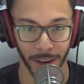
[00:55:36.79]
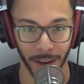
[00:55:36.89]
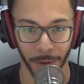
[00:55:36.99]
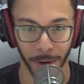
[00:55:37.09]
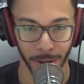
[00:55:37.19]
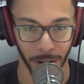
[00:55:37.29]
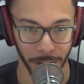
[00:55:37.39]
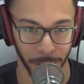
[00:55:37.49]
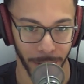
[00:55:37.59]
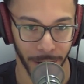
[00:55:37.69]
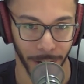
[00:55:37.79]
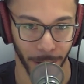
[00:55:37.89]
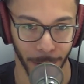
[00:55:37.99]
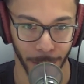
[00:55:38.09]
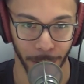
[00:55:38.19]
We were talking about it
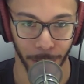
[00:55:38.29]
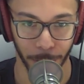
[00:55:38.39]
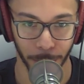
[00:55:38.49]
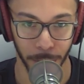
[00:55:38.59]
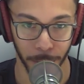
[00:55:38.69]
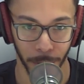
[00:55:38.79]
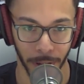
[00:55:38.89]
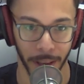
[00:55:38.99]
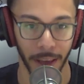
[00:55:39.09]
earlier. There's people like